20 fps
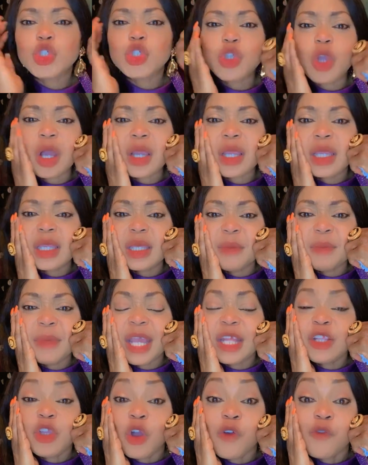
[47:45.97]
shock
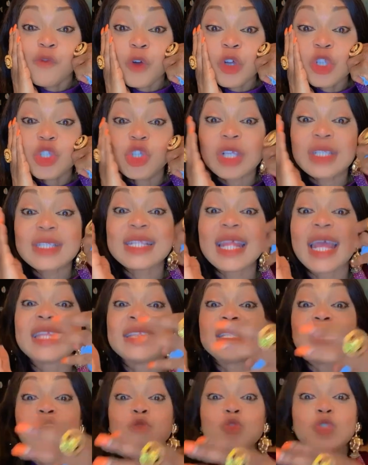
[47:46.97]
many of us, just
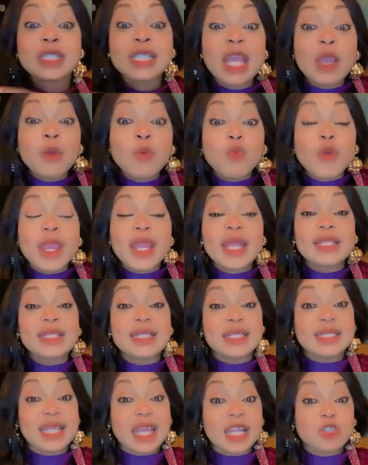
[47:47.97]
like the same way
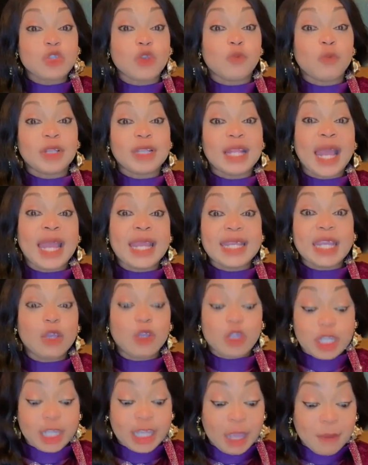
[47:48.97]
the death of Bola
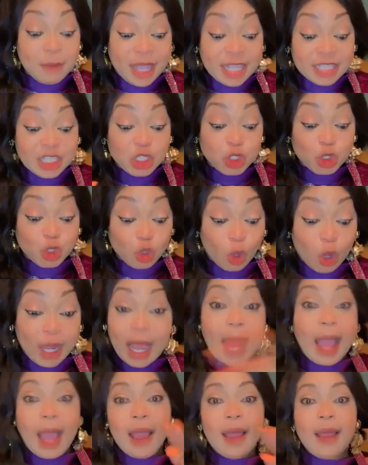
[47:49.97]
Ige came as a
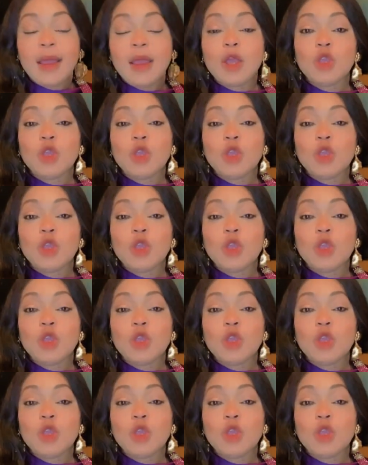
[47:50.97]
shocker